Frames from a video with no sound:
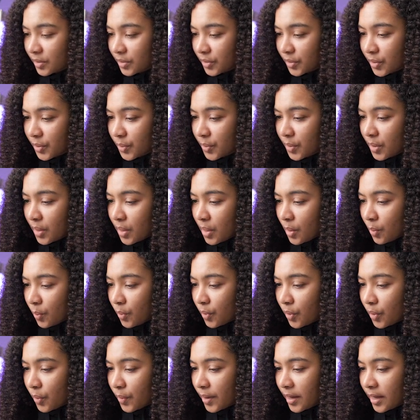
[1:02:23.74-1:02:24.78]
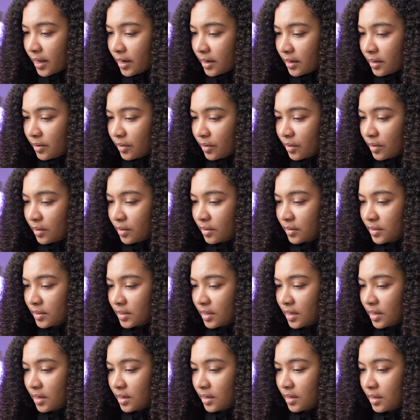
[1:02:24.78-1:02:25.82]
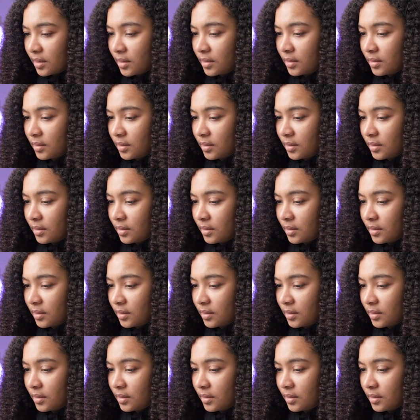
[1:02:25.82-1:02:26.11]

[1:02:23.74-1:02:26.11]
So we'll go ahead and say